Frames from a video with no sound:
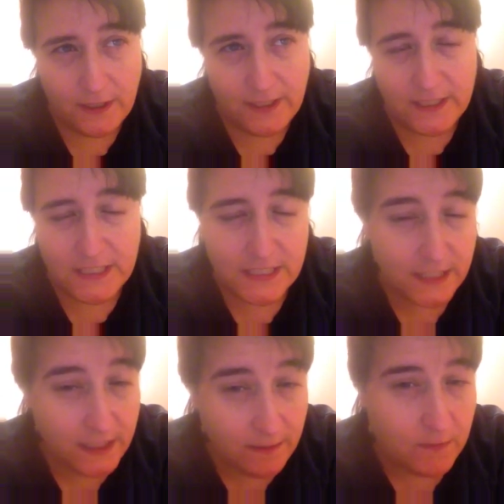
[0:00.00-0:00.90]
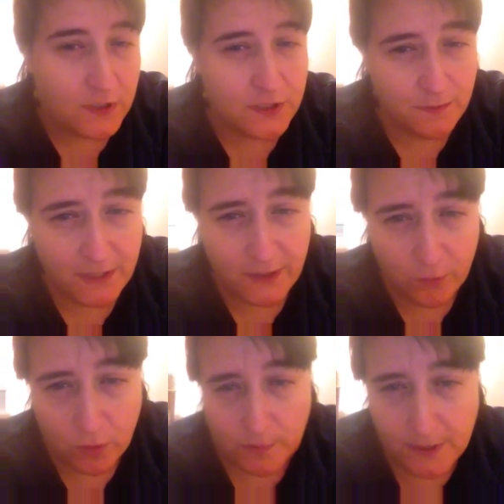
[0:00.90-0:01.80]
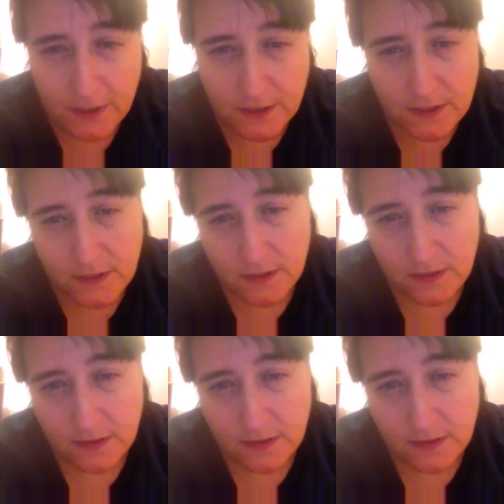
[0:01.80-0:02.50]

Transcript: he seemed to be dormant,